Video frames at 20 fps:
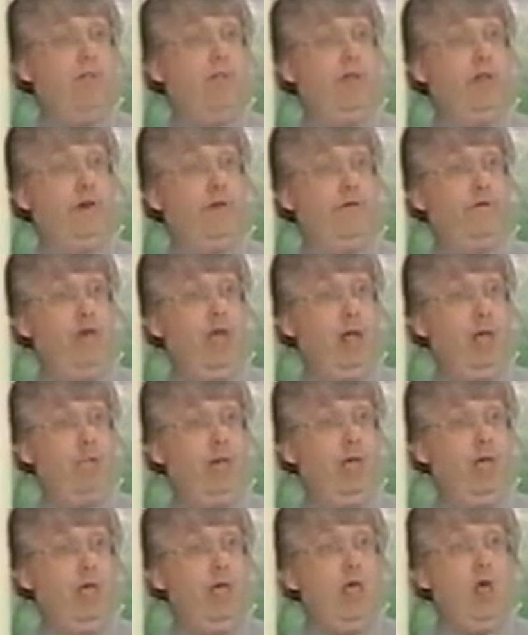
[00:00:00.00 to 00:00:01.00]
for their
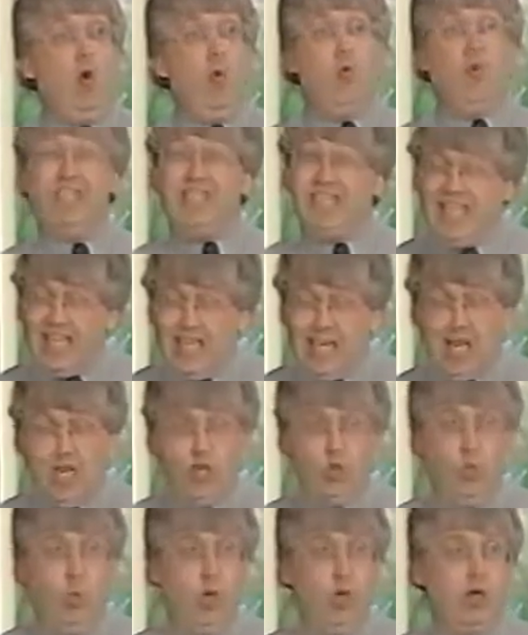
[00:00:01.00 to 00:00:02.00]
family, or
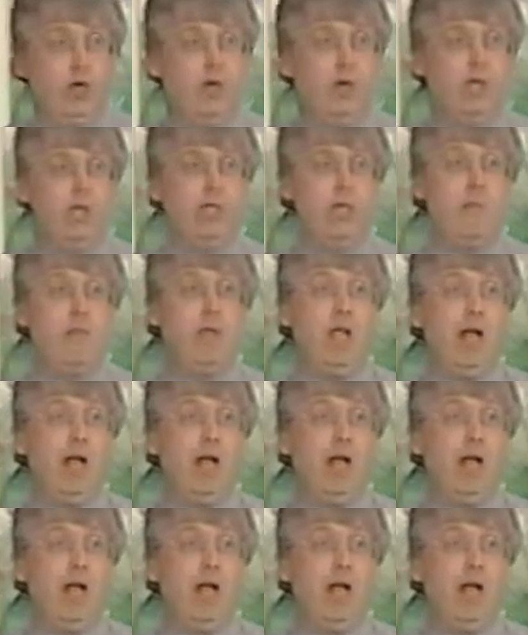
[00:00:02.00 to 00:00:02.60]
teenage workers,